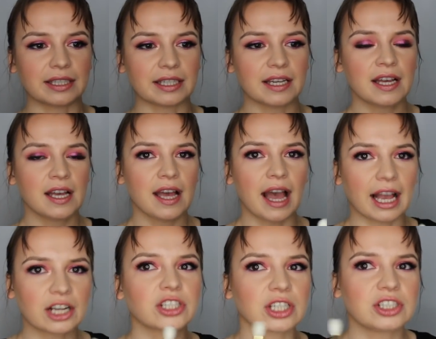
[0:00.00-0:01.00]
Like
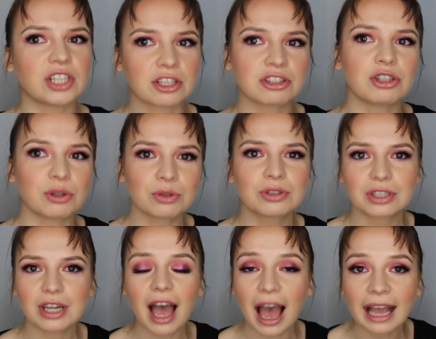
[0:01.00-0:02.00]
I just used